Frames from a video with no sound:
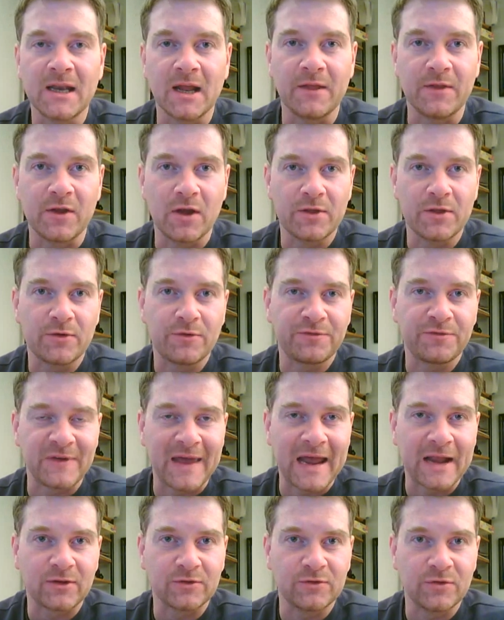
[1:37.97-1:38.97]
Now, the other
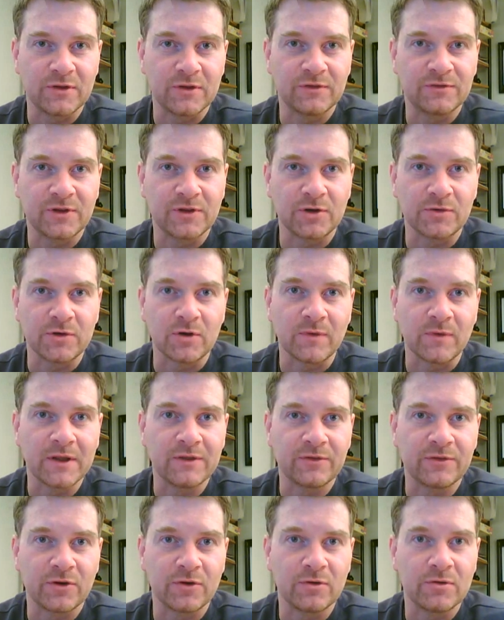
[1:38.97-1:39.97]
factor to consider in a
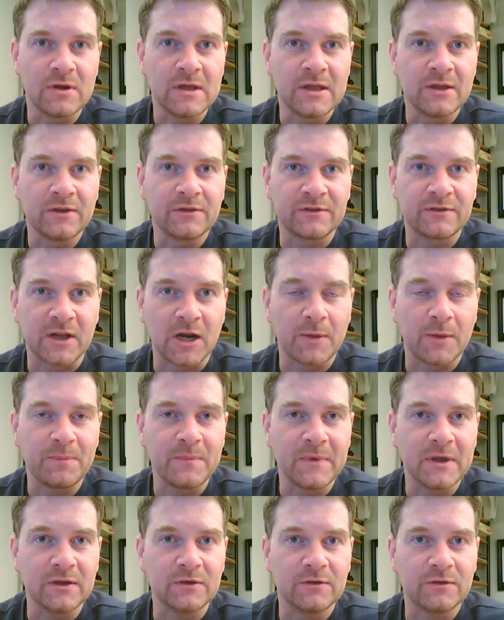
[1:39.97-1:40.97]
RAID 0
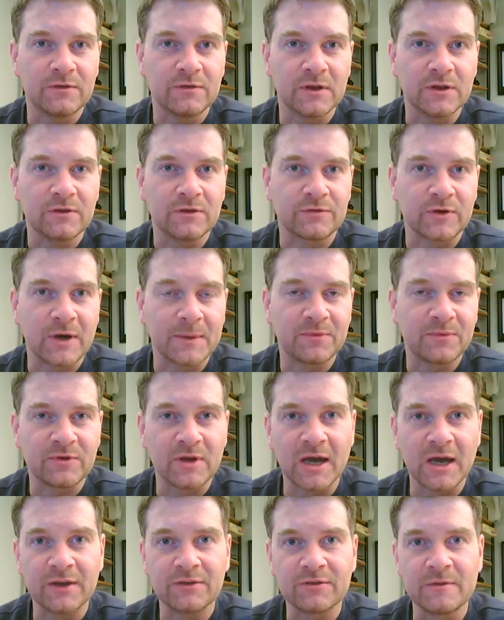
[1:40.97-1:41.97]
setup is the stripe
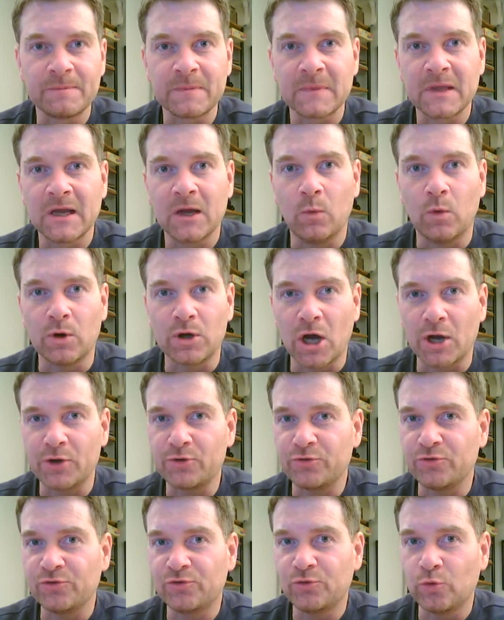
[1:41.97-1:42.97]
size.
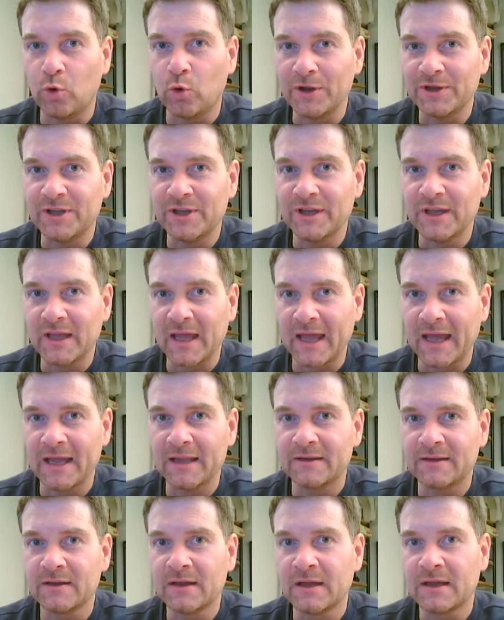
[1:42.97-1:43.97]

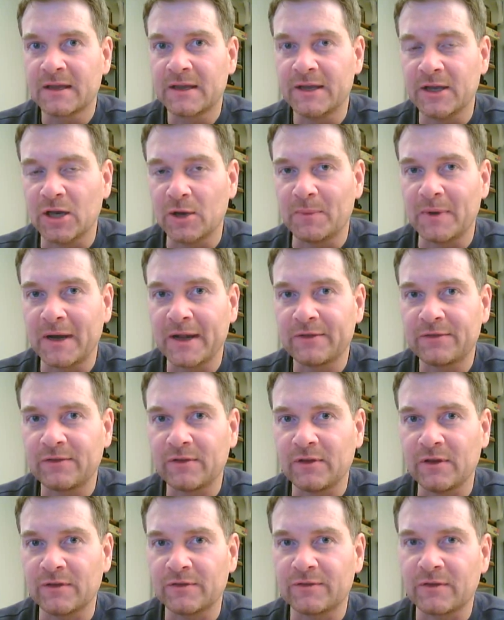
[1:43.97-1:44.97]
128
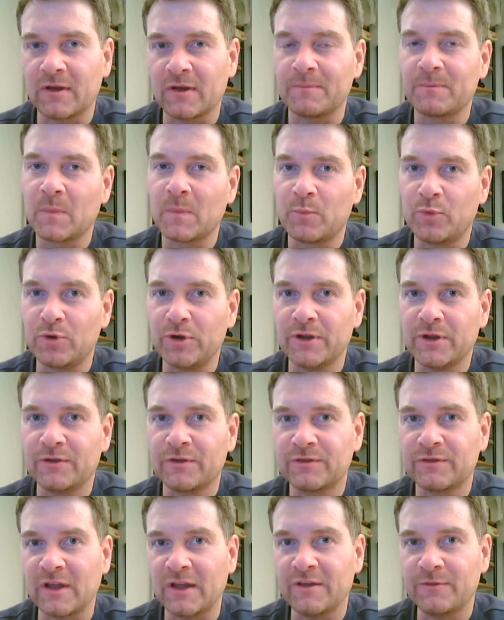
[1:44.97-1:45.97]
kilobytes is a pretty
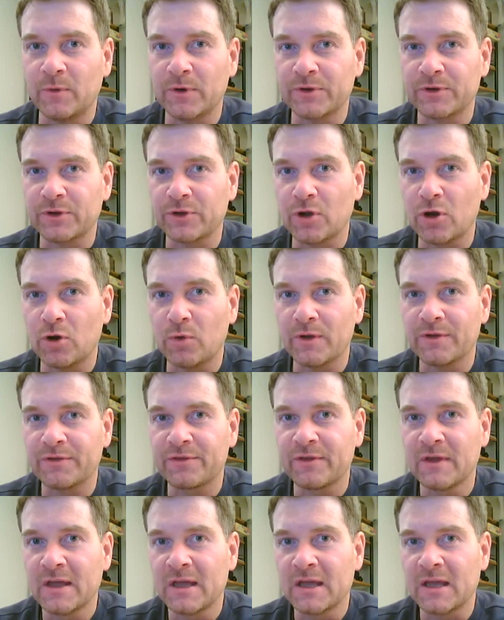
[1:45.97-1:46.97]
safe one to go
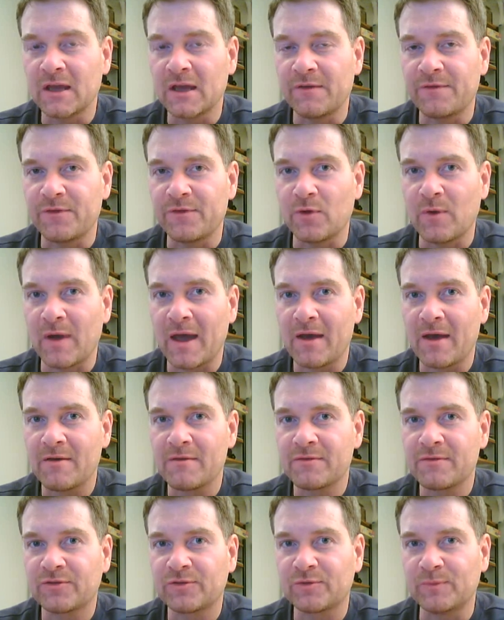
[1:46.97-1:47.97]
with. If you
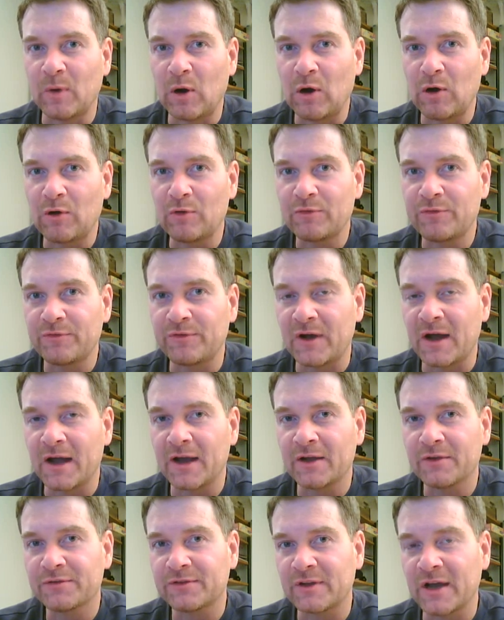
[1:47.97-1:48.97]
have small
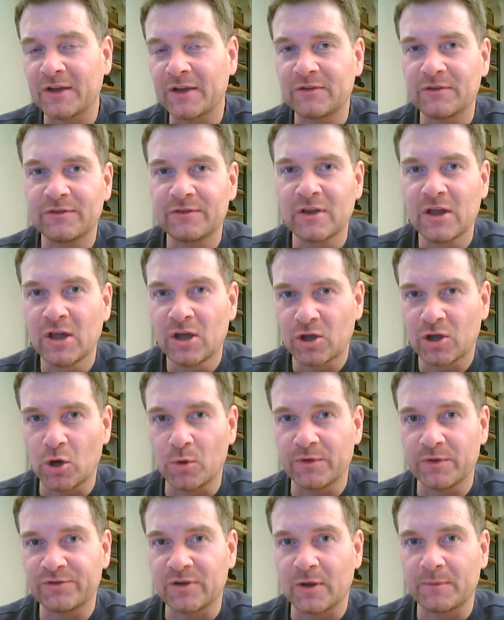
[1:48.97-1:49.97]
file sizes,
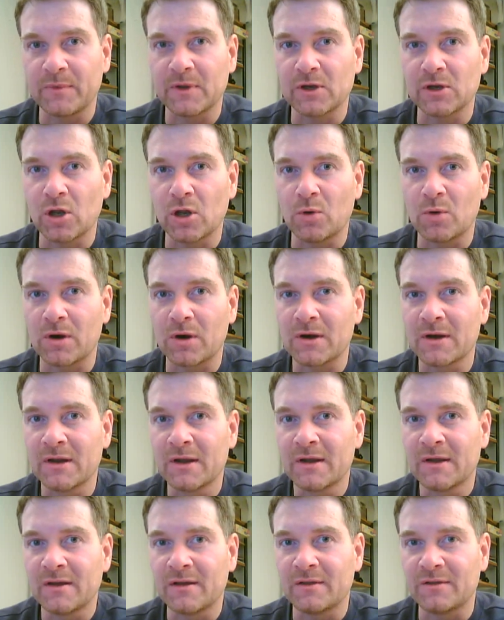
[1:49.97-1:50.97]
go with something lower
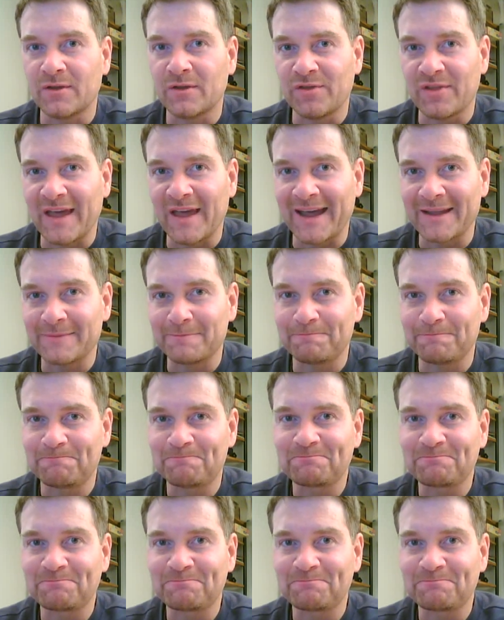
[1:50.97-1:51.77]
than that.